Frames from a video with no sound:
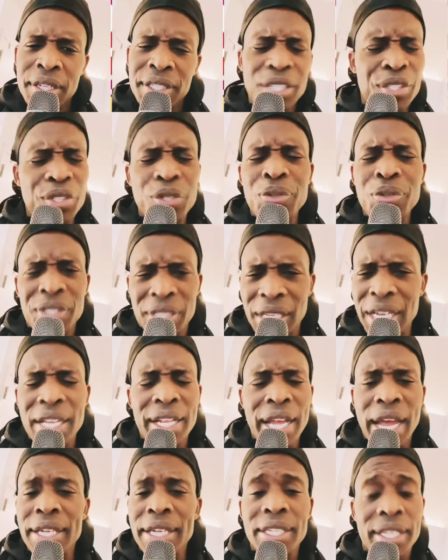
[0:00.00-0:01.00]
Did you
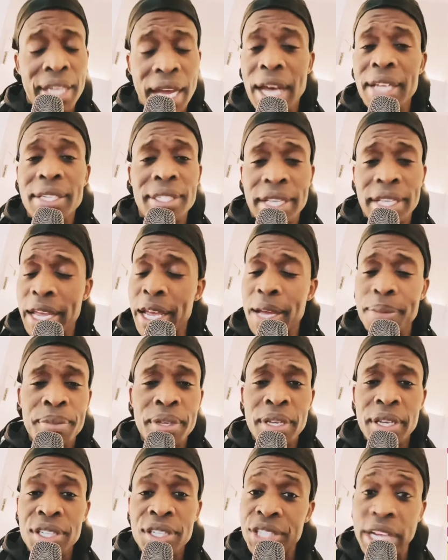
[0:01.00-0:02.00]
see that
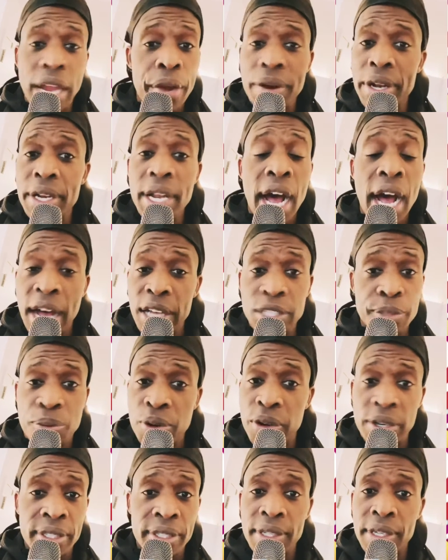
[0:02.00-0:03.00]
goddamn Sharon
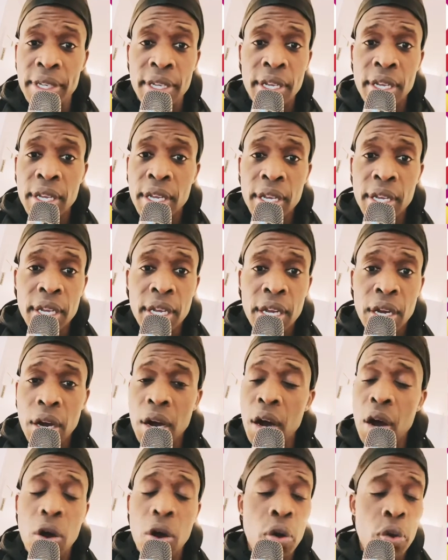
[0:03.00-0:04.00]
Osbourne?
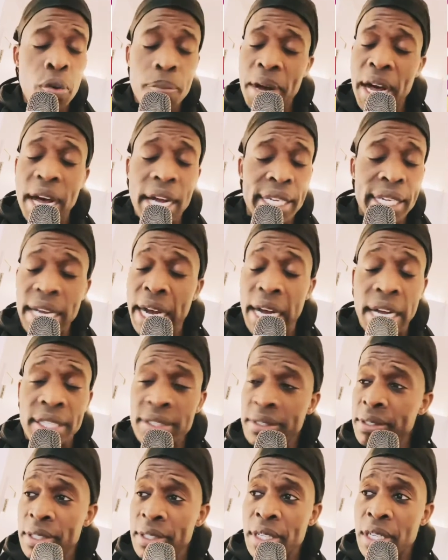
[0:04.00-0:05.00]
Oh, my
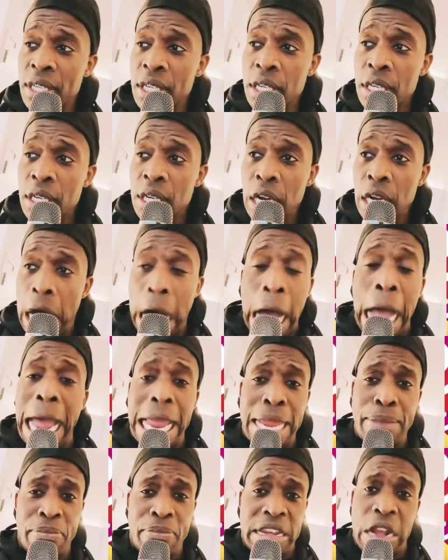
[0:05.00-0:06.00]
God.
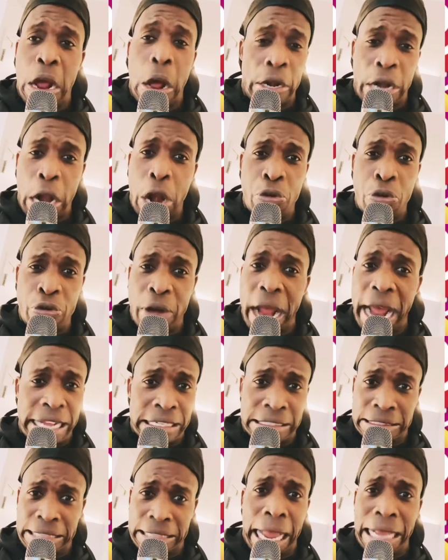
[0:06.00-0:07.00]
I'm not a
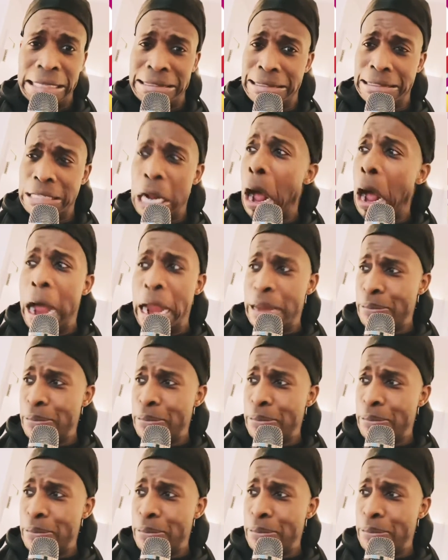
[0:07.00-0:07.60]
racist.